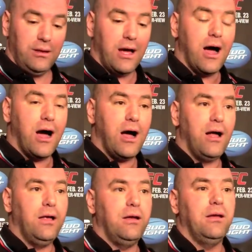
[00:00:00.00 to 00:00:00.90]

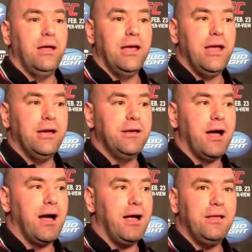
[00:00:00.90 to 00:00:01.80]

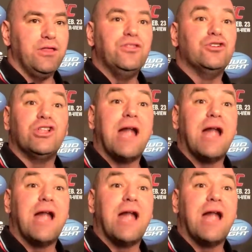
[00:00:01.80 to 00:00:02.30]
There's a